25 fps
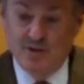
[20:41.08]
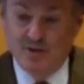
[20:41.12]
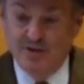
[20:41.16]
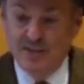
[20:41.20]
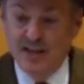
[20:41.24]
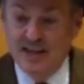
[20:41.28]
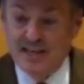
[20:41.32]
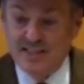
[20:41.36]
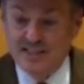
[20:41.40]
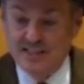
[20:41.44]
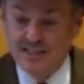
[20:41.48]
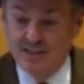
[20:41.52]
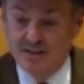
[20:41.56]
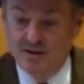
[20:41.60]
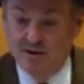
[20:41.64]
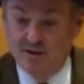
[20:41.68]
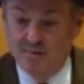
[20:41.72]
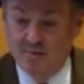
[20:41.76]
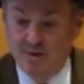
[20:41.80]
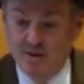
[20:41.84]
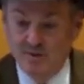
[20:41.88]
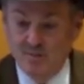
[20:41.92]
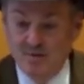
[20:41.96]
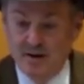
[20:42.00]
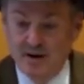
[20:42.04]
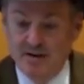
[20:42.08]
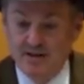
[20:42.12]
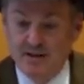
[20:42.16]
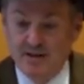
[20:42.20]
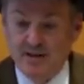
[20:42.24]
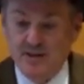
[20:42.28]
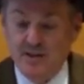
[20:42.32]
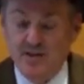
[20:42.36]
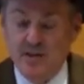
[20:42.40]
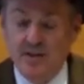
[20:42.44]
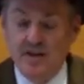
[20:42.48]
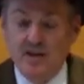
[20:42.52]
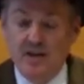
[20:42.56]
yes, there are these
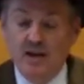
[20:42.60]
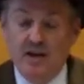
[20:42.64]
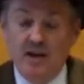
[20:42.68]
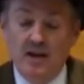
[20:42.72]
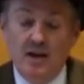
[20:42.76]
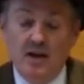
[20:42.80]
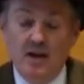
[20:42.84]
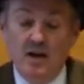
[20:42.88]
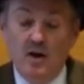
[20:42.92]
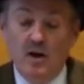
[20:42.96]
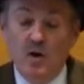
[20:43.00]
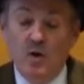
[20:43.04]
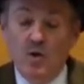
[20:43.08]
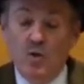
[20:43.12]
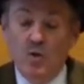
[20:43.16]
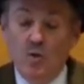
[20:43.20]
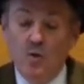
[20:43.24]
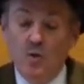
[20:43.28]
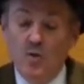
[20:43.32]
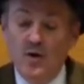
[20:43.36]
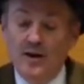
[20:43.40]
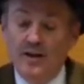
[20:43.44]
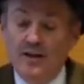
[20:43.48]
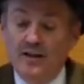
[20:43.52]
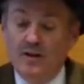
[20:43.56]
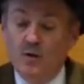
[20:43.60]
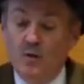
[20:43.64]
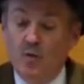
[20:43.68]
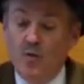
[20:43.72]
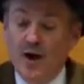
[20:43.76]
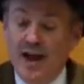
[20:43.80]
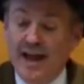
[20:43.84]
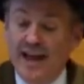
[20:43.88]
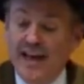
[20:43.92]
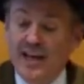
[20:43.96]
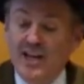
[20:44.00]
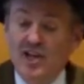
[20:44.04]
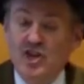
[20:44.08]
barriers. Will a
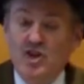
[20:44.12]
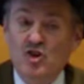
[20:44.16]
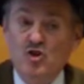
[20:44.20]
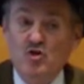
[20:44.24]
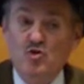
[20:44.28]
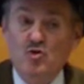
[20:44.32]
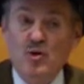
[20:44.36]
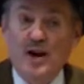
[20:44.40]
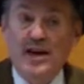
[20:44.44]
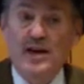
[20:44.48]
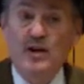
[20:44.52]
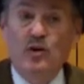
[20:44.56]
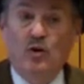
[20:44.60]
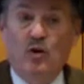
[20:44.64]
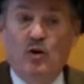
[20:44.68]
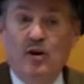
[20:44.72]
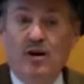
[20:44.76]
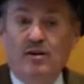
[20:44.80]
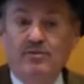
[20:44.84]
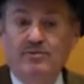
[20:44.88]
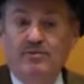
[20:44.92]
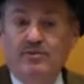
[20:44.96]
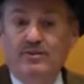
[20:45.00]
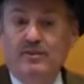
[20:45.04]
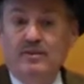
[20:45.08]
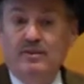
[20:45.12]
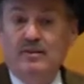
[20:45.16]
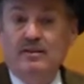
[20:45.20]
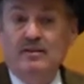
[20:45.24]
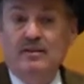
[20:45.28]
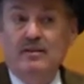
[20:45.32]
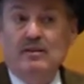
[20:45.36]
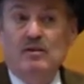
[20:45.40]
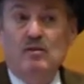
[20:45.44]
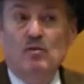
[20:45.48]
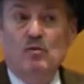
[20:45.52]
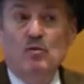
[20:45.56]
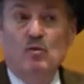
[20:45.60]
wage trade-off
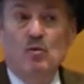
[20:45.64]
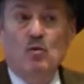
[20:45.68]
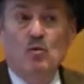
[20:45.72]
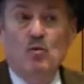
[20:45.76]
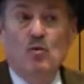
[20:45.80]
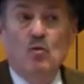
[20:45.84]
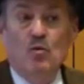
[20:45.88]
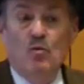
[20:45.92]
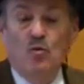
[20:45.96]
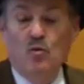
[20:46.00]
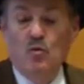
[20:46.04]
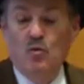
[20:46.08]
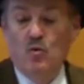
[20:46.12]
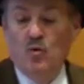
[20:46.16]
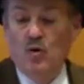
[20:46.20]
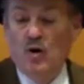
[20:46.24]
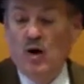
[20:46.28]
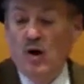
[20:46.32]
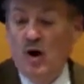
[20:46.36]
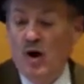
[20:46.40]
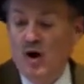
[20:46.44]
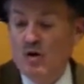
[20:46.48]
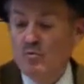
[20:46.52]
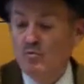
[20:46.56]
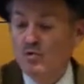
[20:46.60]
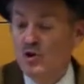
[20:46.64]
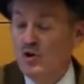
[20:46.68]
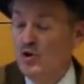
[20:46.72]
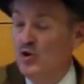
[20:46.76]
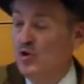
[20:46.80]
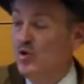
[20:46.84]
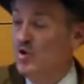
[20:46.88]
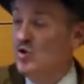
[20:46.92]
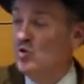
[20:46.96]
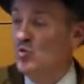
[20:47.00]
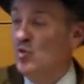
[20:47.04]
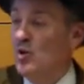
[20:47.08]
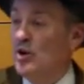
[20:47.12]

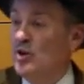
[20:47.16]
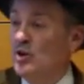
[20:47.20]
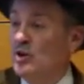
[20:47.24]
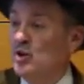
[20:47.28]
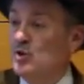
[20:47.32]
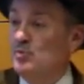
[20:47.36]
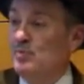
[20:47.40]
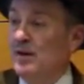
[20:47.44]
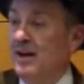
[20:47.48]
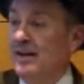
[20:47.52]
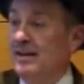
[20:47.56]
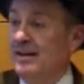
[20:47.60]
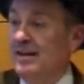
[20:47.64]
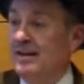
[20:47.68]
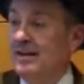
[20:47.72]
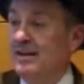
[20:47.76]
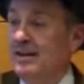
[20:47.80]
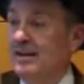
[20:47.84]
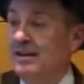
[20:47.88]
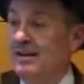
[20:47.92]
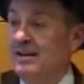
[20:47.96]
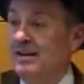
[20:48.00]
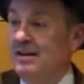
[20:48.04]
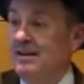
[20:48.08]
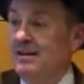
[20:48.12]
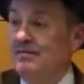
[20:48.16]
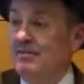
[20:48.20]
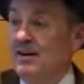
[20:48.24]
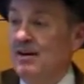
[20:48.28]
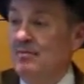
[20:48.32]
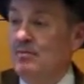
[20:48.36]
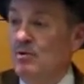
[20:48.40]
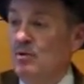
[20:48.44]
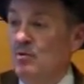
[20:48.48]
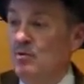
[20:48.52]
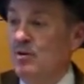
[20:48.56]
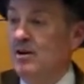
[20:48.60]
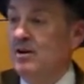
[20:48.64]
reduce worker spending? If
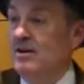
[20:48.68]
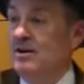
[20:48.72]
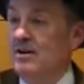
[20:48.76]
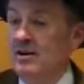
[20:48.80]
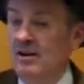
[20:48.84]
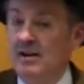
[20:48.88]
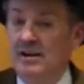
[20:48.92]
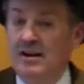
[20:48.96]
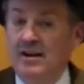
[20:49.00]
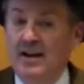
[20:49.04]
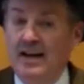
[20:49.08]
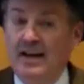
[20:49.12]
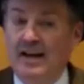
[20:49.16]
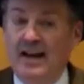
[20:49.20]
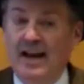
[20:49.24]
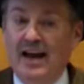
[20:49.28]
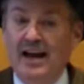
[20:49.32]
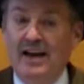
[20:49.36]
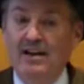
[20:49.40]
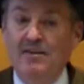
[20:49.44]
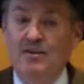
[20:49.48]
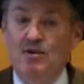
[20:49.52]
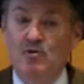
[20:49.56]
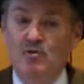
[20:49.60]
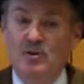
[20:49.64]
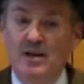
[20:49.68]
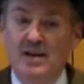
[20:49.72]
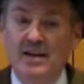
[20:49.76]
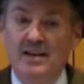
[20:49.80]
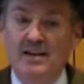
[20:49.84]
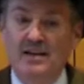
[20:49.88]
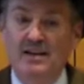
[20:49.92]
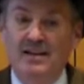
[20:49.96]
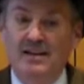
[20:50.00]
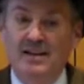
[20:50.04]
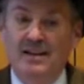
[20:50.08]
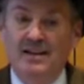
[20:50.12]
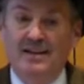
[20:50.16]
I'm a worker and I
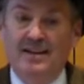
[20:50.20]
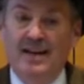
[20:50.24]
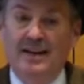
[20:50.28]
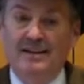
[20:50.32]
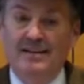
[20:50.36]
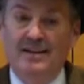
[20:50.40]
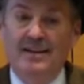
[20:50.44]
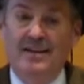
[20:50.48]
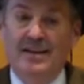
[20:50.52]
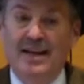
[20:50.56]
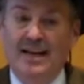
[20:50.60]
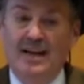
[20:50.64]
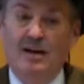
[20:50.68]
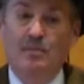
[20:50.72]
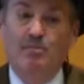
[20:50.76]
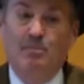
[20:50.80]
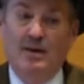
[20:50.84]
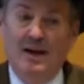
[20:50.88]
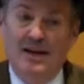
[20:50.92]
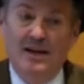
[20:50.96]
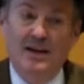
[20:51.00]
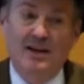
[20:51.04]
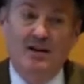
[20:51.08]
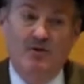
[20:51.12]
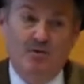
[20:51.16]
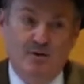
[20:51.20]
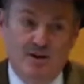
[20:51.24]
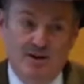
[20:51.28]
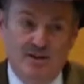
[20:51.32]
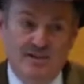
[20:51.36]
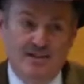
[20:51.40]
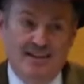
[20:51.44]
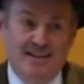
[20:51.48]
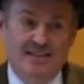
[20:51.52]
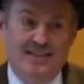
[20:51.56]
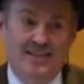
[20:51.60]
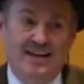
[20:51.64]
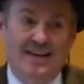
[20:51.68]
agreed not to take a pay
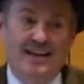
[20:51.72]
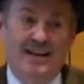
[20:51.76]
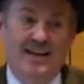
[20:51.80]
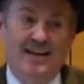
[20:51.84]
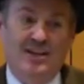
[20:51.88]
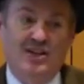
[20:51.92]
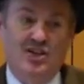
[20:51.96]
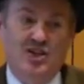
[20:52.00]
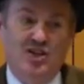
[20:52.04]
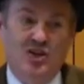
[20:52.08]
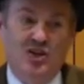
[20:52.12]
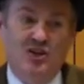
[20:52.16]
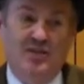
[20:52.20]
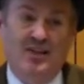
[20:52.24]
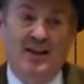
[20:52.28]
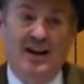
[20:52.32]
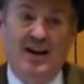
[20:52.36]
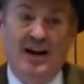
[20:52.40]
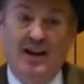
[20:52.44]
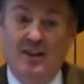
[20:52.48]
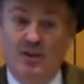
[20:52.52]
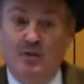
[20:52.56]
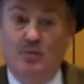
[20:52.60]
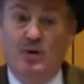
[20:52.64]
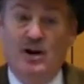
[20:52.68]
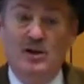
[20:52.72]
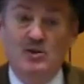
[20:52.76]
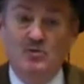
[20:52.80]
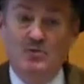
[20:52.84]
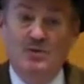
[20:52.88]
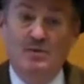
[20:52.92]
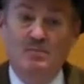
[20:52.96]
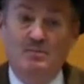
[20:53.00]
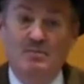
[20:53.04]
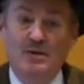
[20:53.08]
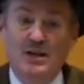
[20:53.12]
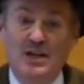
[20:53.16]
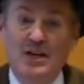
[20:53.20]
increase, let's say next year, that otherwise
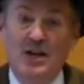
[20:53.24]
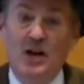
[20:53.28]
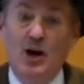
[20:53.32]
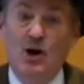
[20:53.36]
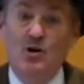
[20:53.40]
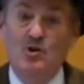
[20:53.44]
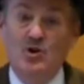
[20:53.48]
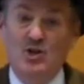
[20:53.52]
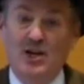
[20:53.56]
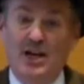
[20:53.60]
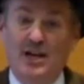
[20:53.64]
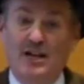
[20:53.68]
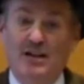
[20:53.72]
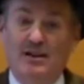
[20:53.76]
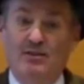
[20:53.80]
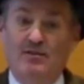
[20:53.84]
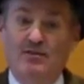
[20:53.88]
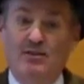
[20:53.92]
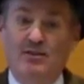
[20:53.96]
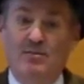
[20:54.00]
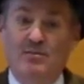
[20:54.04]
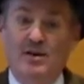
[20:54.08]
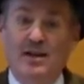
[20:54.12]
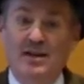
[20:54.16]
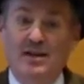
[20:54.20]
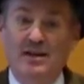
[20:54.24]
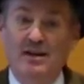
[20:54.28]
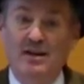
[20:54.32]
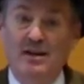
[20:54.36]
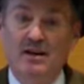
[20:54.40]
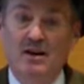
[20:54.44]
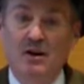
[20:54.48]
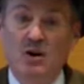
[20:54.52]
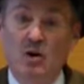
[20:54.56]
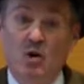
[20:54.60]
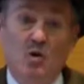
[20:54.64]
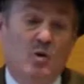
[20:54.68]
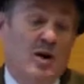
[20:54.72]
would be negotiated for me,
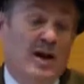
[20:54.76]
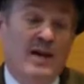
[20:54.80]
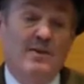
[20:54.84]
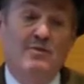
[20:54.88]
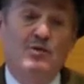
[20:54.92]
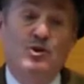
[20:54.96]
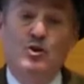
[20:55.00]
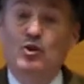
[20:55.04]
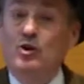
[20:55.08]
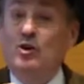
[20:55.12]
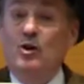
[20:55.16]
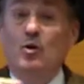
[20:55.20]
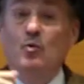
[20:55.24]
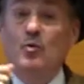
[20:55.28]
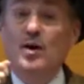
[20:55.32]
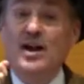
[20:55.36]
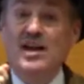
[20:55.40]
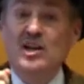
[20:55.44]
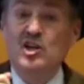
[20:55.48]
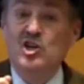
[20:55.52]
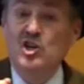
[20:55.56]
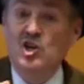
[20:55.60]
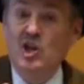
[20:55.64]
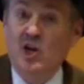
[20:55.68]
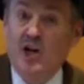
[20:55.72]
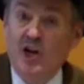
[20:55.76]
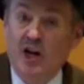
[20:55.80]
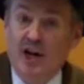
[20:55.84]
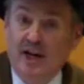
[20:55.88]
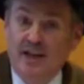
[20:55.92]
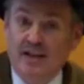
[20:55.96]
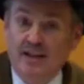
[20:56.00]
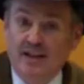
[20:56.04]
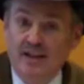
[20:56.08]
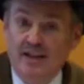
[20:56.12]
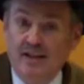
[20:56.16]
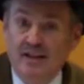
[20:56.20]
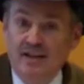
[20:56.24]
or I even took a wage
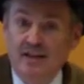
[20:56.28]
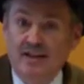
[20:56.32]
cut,